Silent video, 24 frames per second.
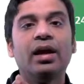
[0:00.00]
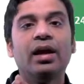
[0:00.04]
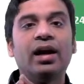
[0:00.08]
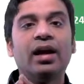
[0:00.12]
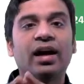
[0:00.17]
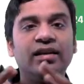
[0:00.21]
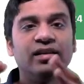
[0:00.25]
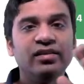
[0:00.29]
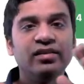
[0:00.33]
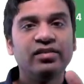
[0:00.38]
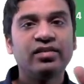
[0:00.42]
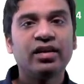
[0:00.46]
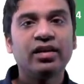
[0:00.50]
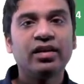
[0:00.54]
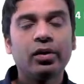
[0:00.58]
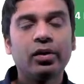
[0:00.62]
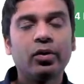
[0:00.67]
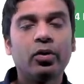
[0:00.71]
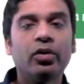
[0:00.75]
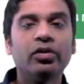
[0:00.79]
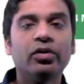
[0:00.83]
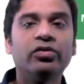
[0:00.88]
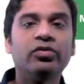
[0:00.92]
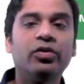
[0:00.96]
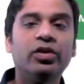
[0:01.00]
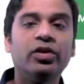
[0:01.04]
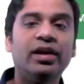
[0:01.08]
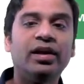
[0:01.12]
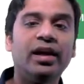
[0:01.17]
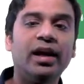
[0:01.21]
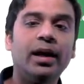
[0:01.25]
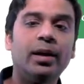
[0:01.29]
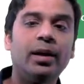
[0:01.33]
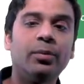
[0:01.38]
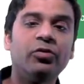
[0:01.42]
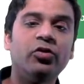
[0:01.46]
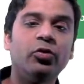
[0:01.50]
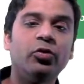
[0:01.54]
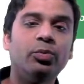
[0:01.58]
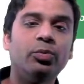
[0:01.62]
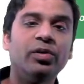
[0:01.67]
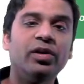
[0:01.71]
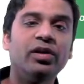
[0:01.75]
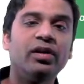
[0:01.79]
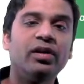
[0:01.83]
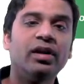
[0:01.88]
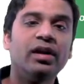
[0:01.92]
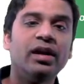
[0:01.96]
And these are the costs for the Gradeup
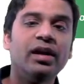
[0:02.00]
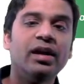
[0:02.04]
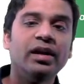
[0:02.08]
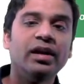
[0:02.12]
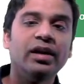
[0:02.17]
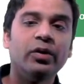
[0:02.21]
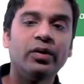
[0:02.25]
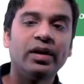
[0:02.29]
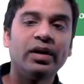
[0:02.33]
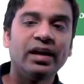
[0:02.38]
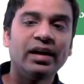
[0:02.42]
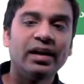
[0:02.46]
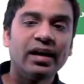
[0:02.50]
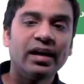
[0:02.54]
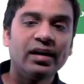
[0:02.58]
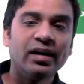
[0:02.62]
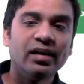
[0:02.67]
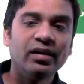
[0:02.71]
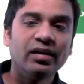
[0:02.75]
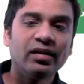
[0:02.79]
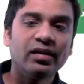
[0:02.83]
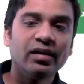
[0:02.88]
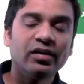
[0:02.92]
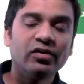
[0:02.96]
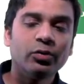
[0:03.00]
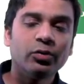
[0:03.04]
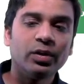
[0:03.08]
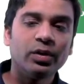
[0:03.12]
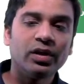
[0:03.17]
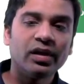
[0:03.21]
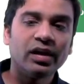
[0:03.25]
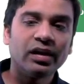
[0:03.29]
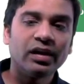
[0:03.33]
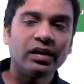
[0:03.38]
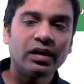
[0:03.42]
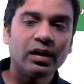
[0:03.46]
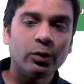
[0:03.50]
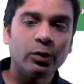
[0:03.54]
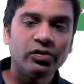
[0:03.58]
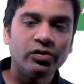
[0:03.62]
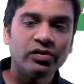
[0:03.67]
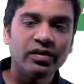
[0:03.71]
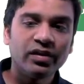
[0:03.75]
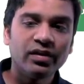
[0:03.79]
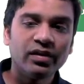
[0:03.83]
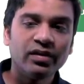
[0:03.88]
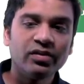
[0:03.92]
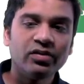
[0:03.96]
Super. You can get in touch with our
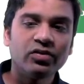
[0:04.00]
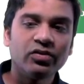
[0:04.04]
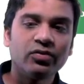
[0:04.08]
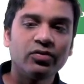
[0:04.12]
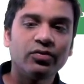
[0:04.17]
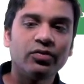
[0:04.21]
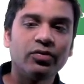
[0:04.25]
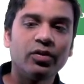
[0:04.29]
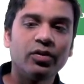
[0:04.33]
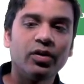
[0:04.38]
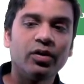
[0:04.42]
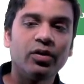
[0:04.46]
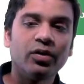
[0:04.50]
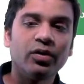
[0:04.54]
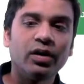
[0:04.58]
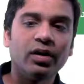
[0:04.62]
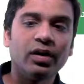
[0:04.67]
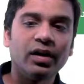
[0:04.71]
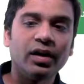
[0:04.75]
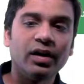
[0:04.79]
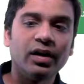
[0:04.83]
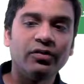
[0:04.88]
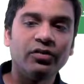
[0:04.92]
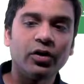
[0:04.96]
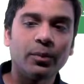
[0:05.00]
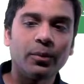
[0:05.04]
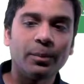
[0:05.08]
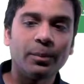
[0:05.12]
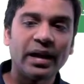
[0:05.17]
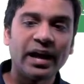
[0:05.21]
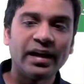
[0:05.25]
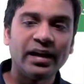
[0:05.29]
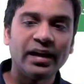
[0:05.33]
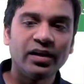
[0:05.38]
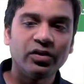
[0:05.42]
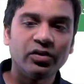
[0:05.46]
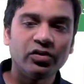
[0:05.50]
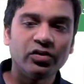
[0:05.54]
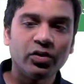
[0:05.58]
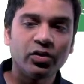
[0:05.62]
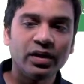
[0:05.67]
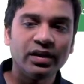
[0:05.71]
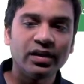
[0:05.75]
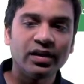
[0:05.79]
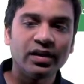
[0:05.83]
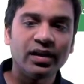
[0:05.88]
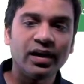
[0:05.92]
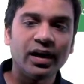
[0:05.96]
counselors if you're planning to
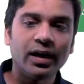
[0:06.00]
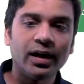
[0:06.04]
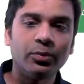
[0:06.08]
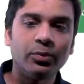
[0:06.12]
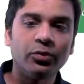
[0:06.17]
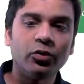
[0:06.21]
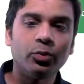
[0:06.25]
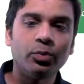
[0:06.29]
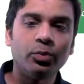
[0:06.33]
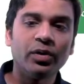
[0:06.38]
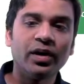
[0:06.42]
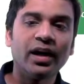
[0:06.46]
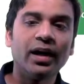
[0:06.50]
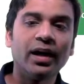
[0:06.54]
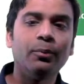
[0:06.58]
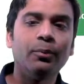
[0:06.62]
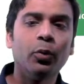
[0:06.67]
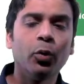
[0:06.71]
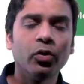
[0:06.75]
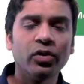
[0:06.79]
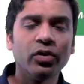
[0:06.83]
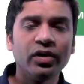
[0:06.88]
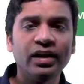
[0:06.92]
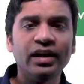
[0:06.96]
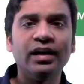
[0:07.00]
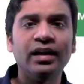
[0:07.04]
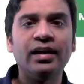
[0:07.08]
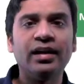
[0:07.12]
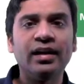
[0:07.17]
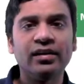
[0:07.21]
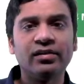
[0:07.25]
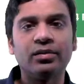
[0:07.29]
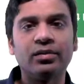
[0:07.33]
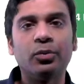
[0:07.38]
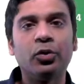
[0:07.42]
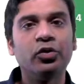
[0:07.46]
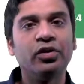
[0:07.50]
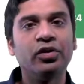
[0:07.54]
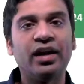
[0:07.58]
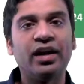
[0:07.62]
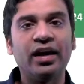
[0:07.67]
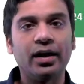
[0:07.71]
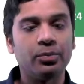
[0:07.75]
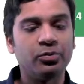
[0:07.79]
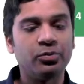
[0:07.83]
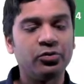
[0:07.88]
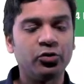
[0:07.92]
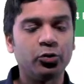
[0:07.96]
join the Gradeup Super, and more details about
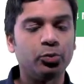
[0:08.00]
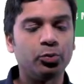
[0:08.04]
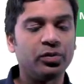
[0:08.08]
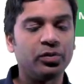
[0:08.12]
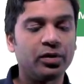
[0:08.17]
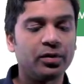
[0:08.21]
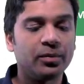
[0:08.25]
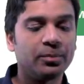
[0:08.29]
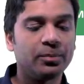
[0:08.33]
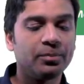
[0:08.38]
Gradeup Super.